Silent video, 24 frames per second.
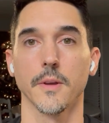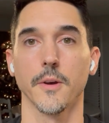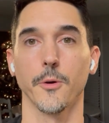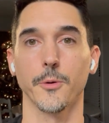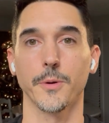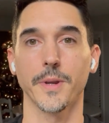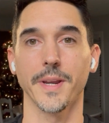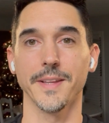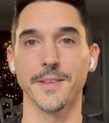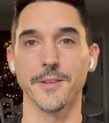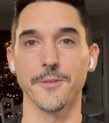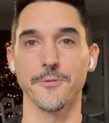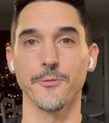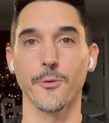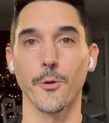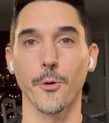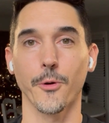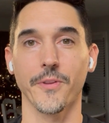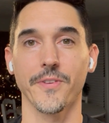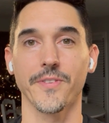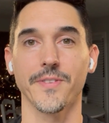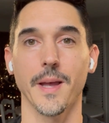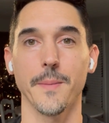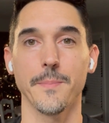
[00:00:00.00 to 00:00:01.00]
Okay, the
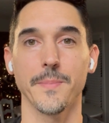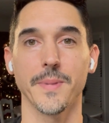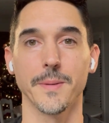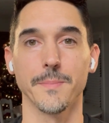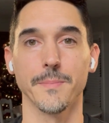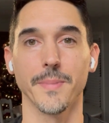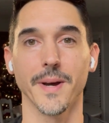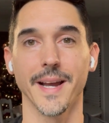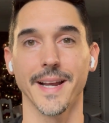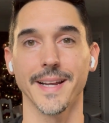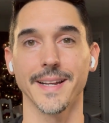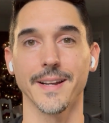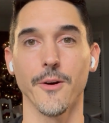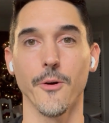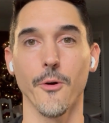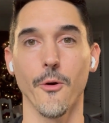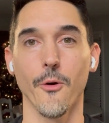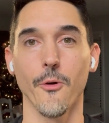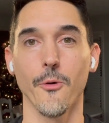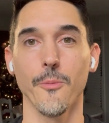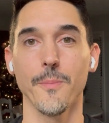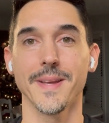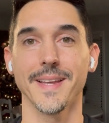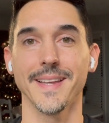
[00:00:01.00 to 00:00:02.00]
fourth step in buying a
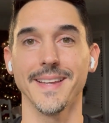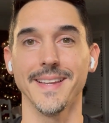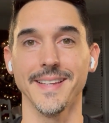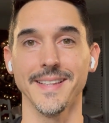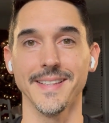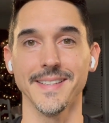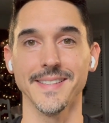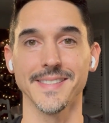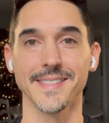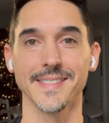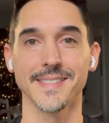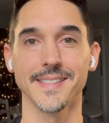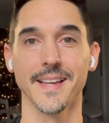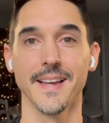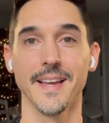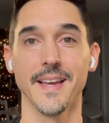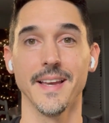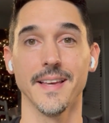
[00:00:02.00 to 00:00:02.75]
home is